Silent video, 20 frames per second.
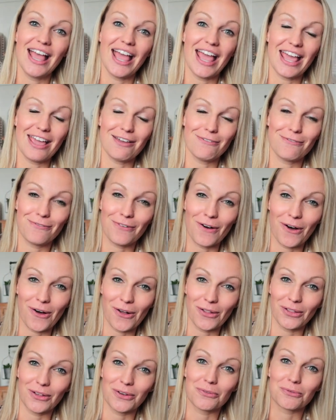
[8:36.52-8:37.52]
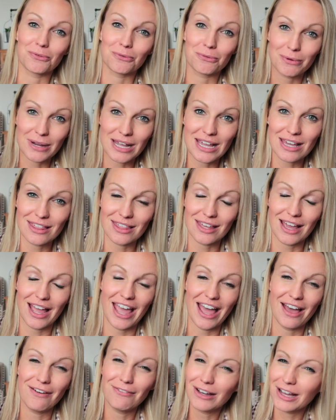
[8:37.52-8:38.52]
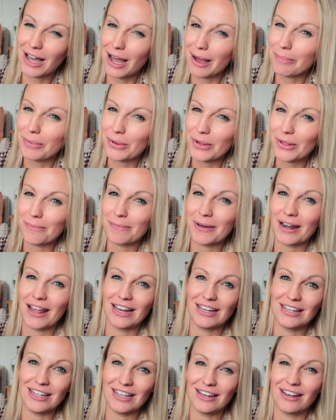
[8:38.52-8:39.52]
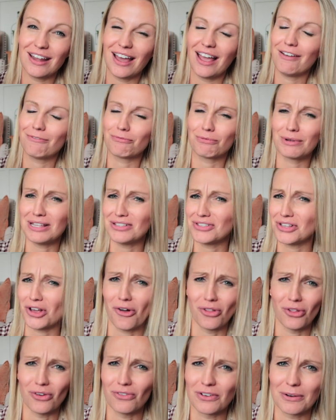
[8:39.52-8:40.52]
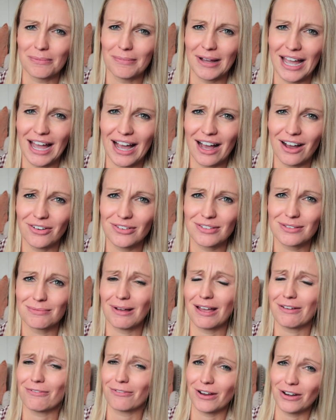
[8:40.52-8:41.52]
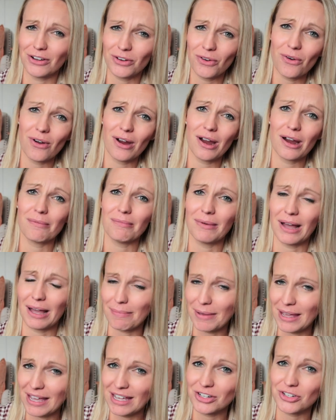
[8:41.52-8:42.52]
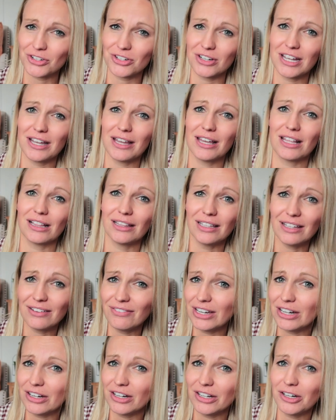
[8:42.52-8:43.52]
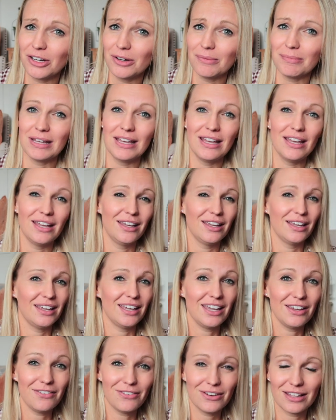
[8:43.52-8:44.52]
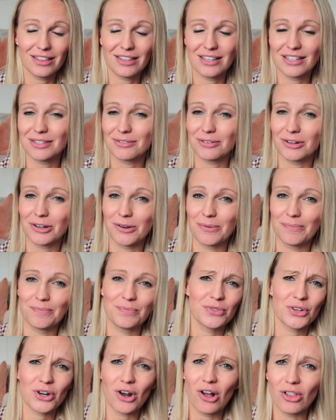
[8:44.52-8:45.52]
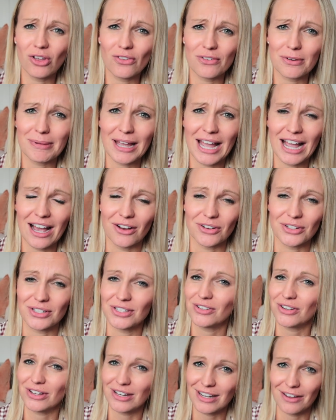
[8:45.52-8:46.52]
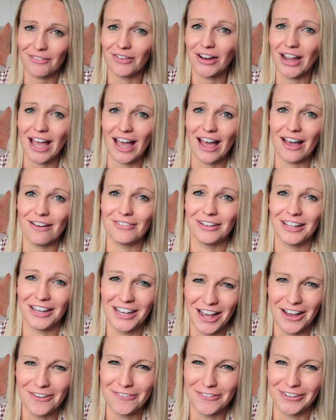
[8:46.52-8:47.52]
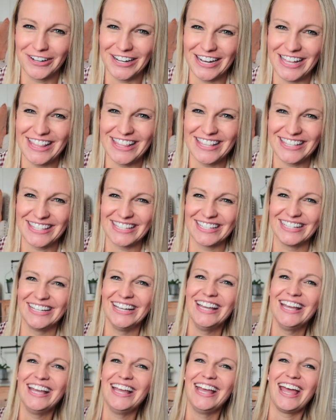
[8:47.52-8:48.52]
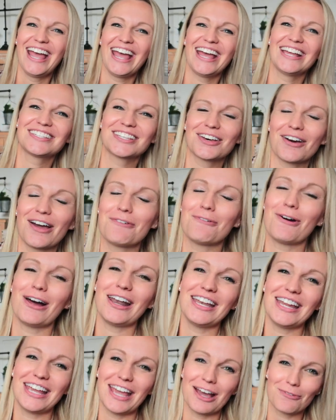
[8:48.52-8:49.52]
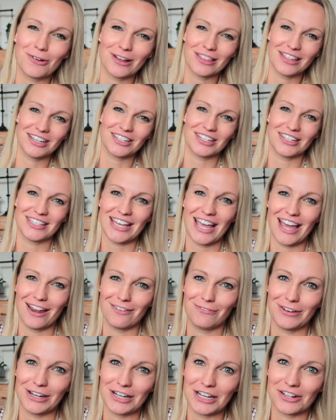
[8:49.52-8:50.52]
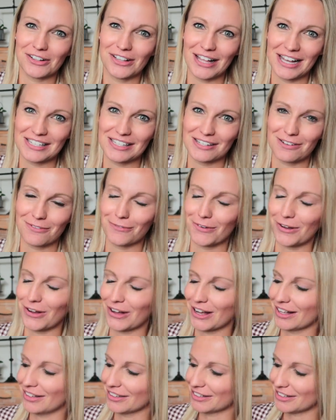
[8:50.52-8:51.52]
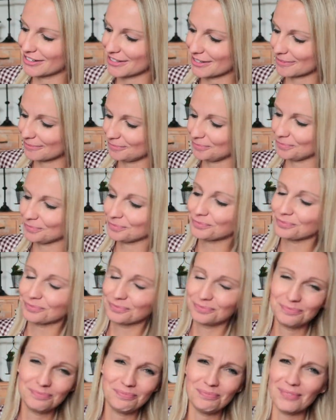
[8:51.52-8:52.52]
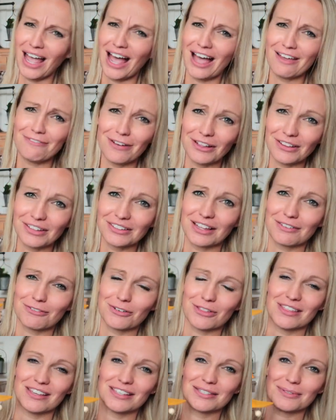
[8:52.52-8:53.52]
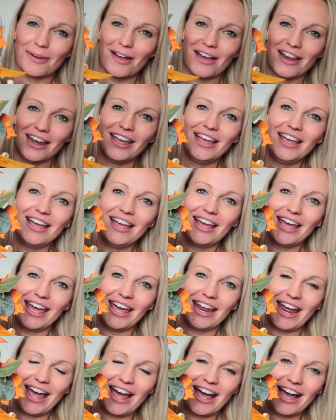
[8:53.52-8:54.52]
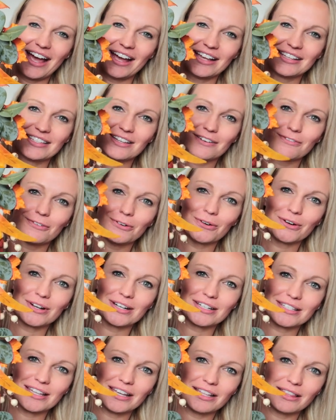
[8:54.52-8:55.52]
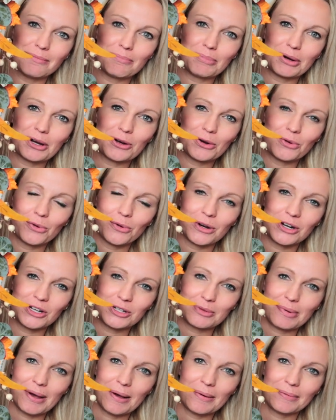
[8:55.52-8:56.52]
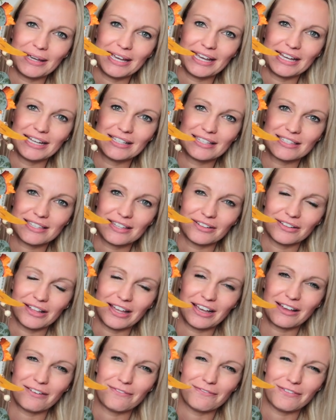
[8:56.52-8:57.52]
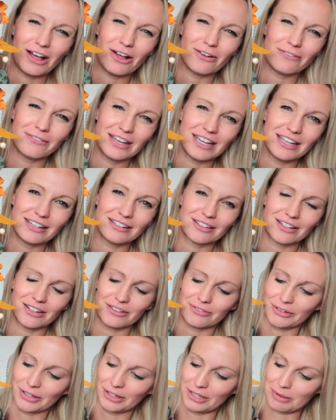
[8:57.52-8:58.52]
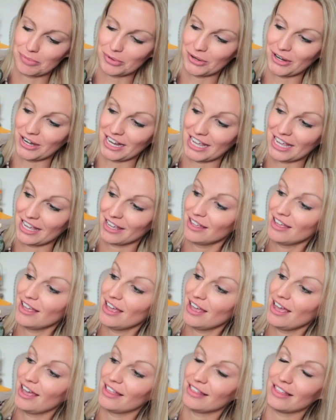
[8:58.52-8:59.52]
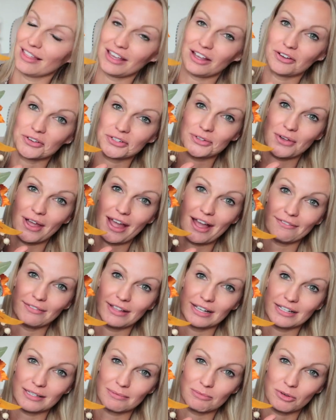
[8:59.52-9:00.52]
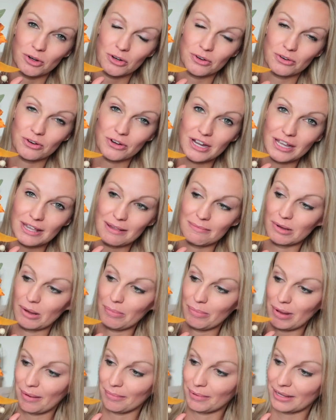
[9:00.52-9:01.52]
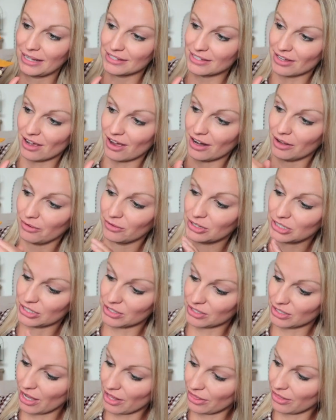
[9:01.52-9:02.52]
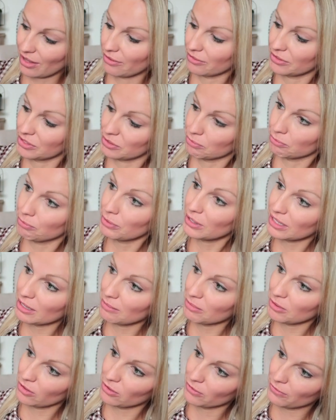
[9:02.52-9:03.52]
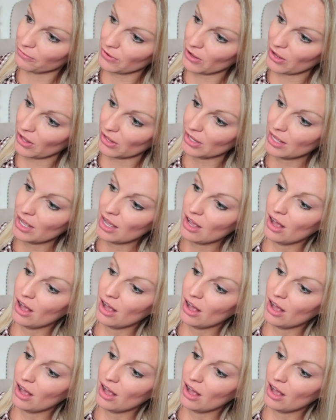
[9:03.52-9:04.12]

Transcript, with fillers: a fall wreath. I have a couple, but I need, I have wreaths all over my house, my front door, my pantry, living room, even in this room, they're all over my house. You can never have enough wreaths. And so I wanted to get one that just had very classic fall colors I fell in love with this one. It has, of course, like the burnt orange pumpkins. They're like a velvet. They're really pretty. And then they also have like some cream pumpkins on it, which is I thought was really beautiful.